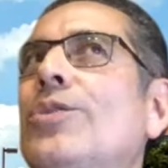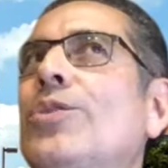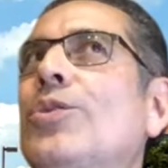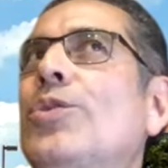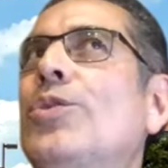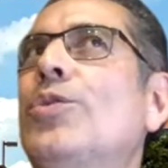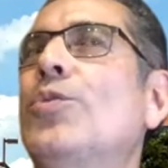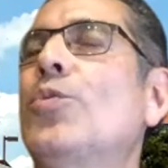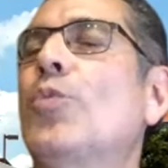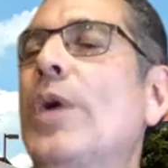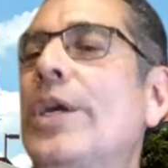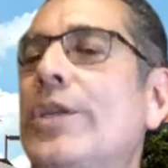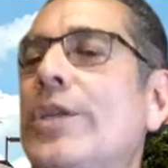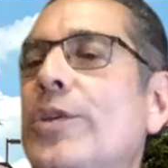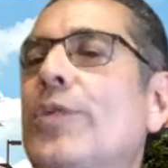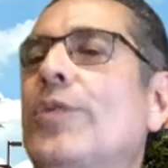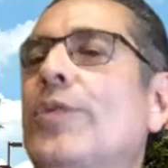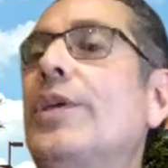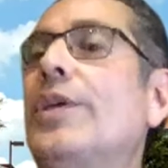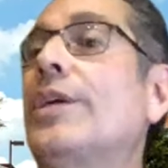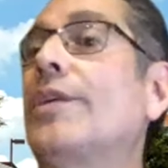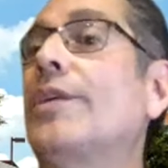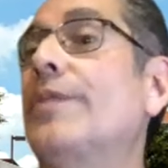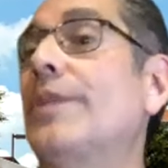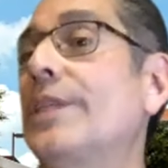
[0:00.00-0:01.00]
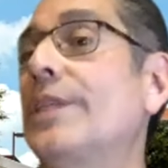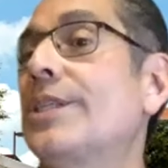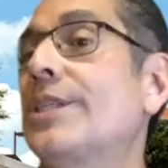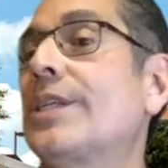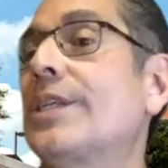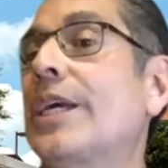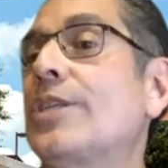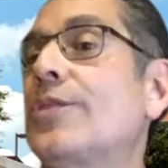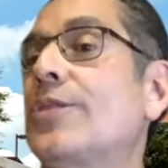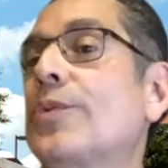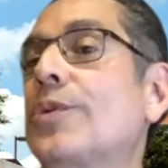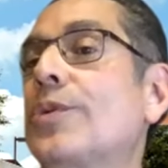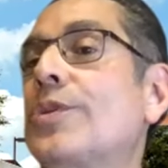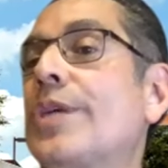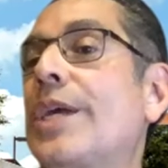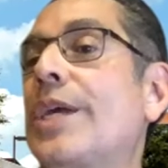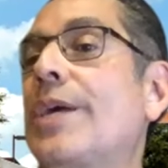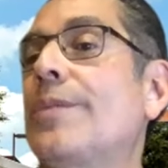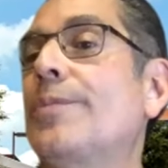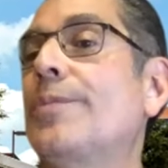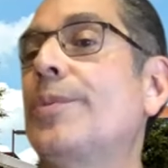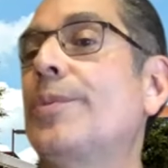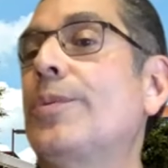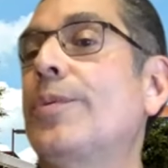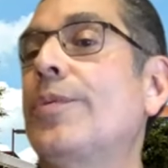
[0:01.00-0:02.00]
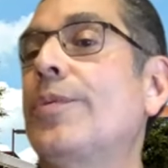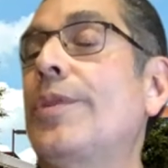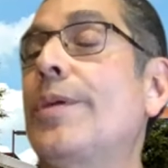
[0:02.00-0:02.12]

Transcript: to what you think of in this case, for example,